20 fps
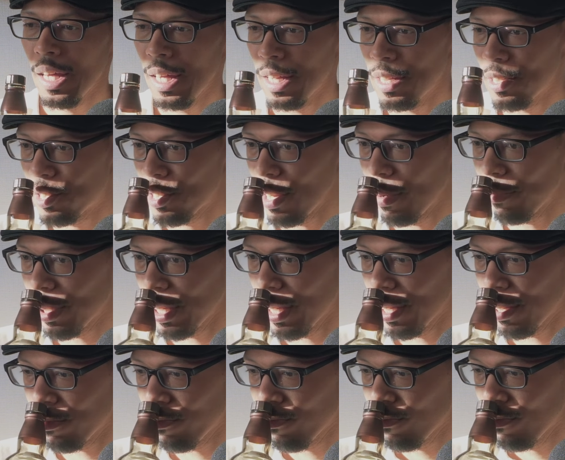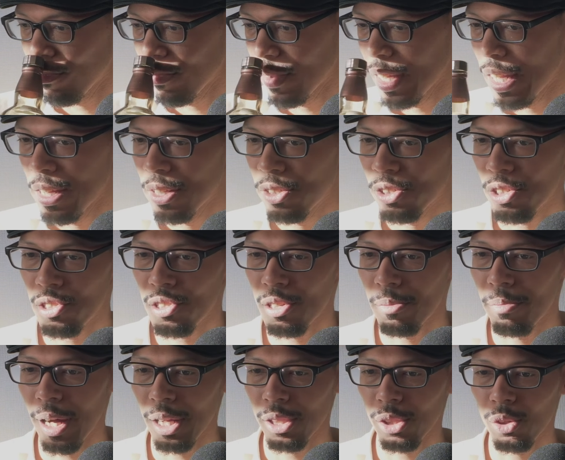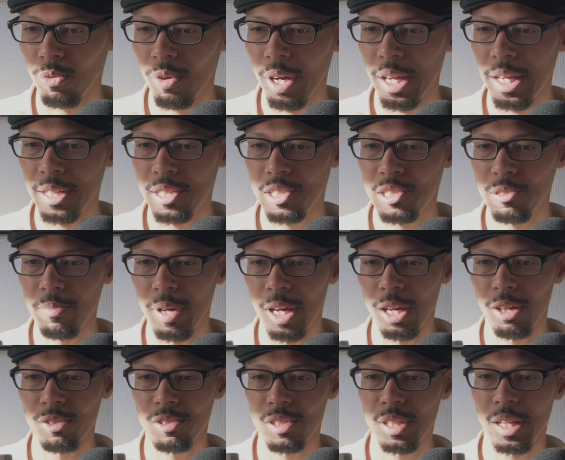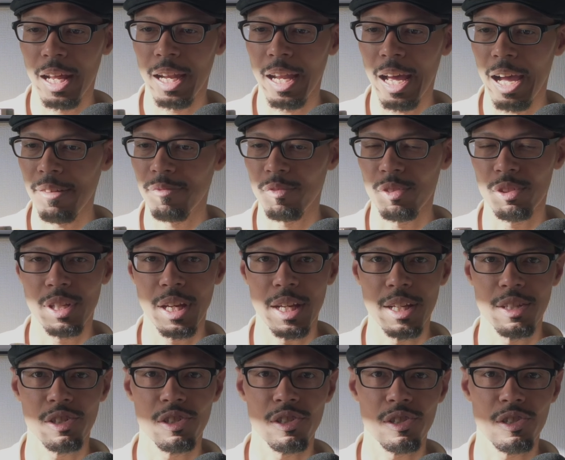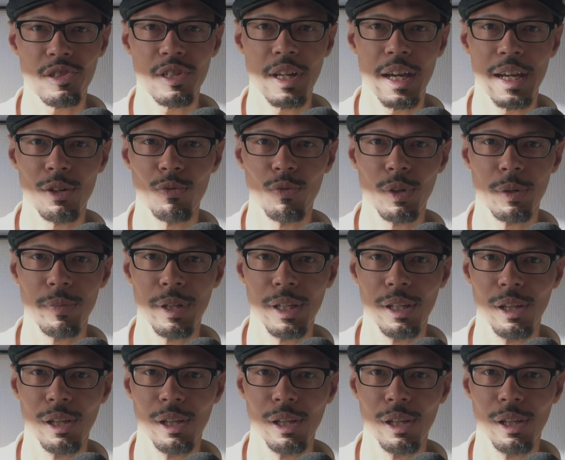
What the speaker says: And something just about the way it smells and that aftertaste just stayed with me